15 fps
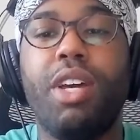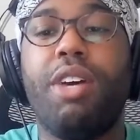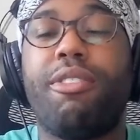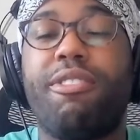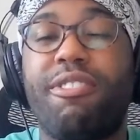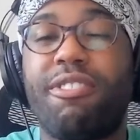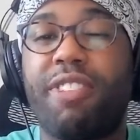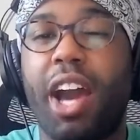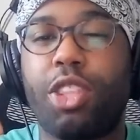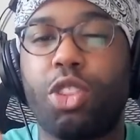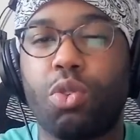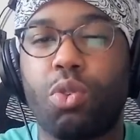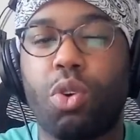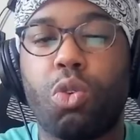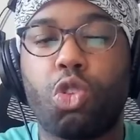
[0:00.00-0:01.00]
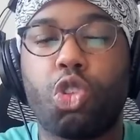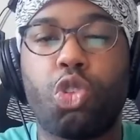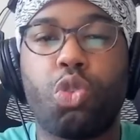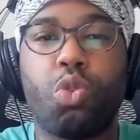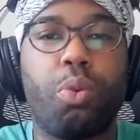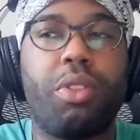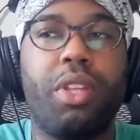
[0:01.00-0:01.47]
find their own
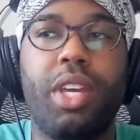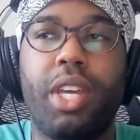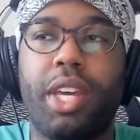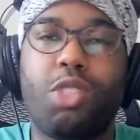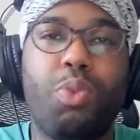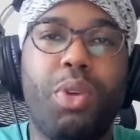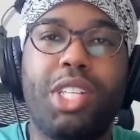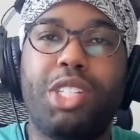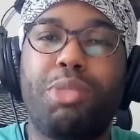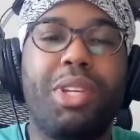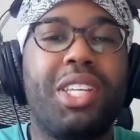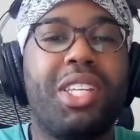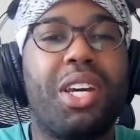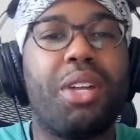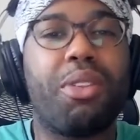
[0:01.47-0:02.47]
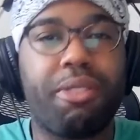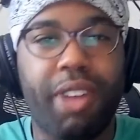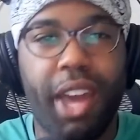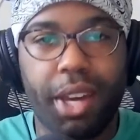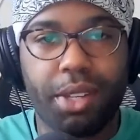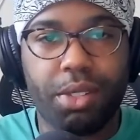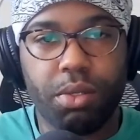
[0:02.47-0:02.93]
truth, as well as many other
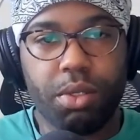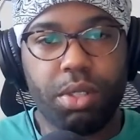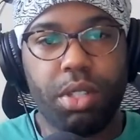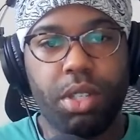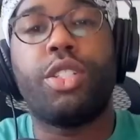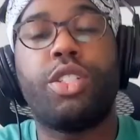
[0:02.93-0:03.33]
factors.